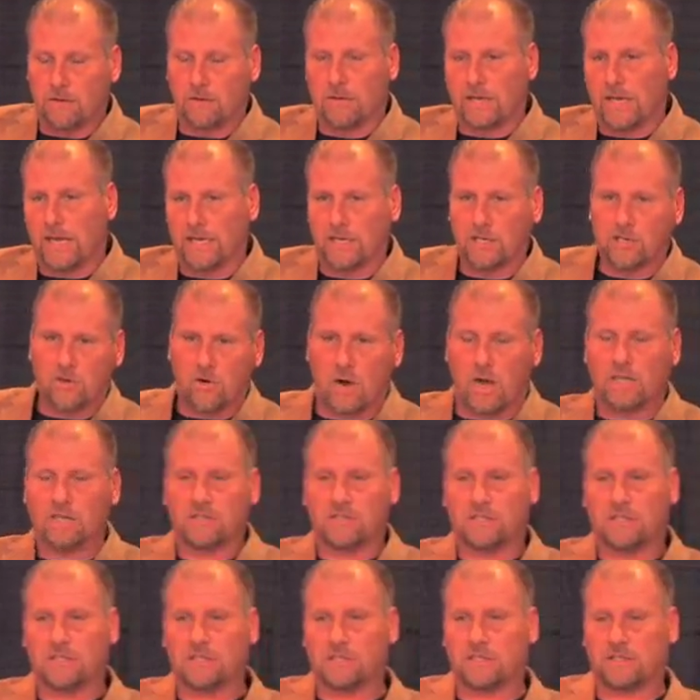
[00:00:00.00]
don't like
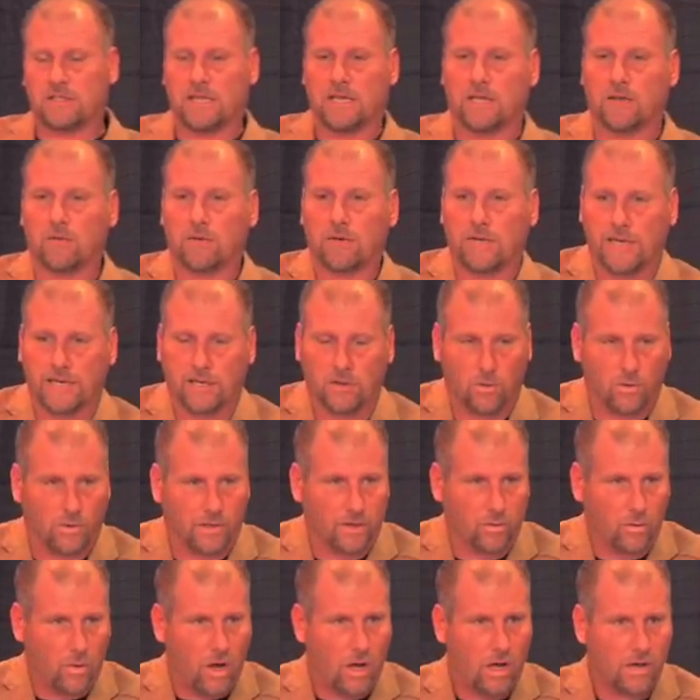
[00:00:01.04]
crosses. They don't like
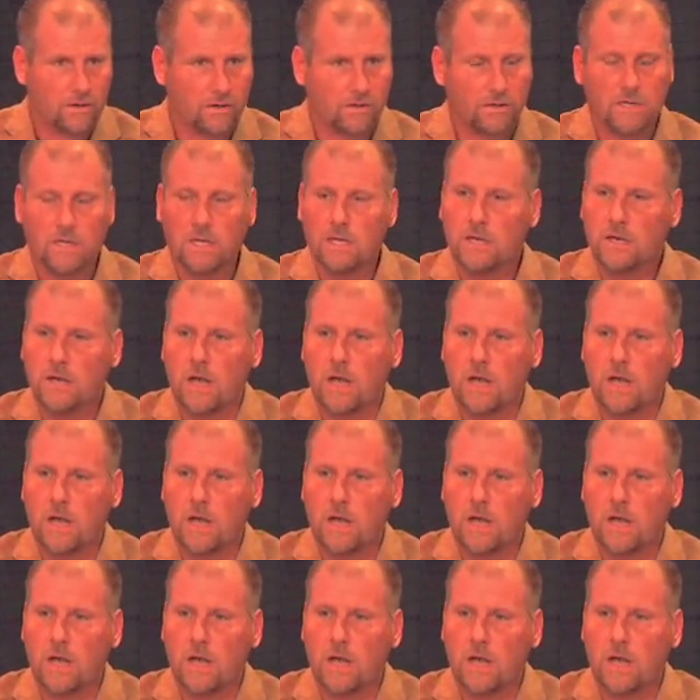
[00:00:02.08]
holy water.